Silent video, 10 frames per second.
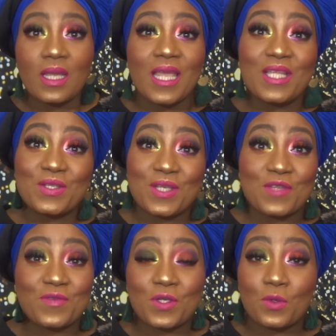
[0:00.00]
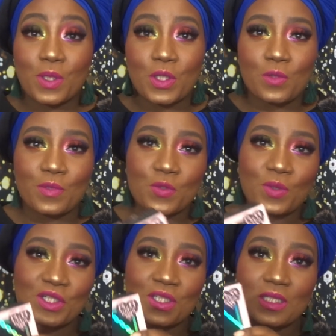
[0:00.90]
In today's video, we're going to be
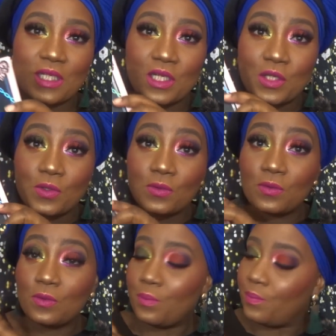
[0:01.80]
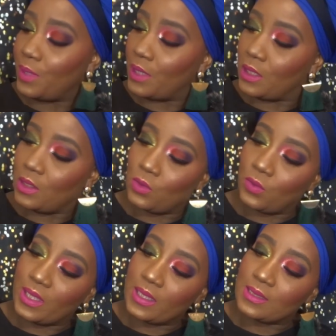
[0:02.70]
swatching the new
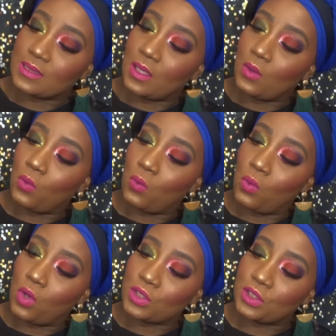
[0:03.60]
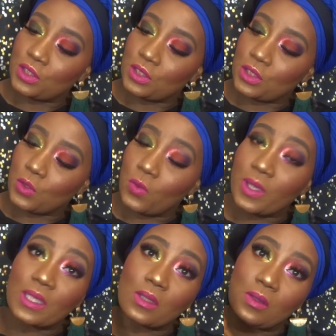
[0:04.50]
Plouise Watch the
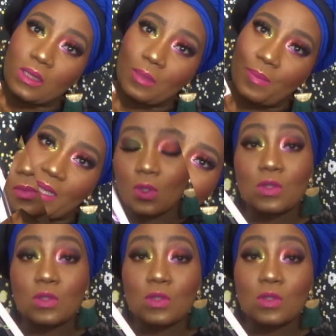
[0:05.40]
Queen Conquer palette.